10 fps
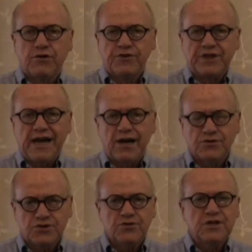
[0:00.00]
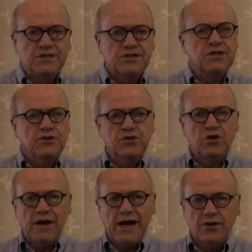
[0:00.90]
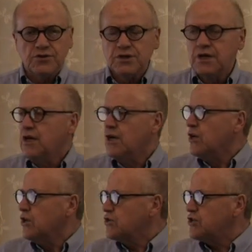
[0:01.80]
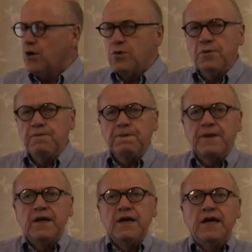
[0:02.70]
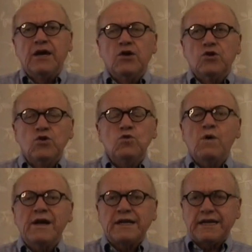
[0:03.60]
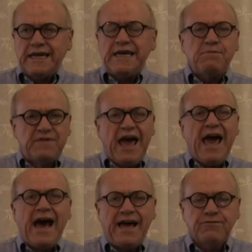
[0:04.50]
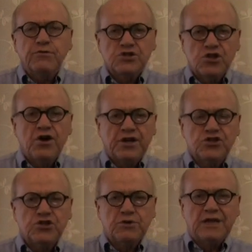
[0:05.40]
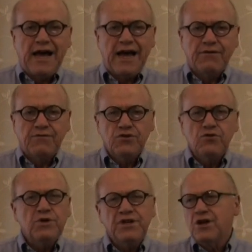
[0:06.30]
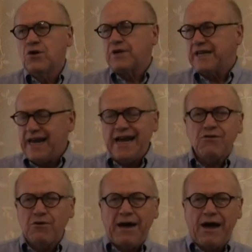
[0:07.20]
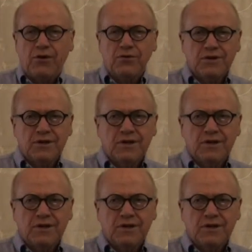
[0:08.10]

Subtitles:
over the house so that it's still your house. So you want to keep that for as long as you're alive. You really don't care about,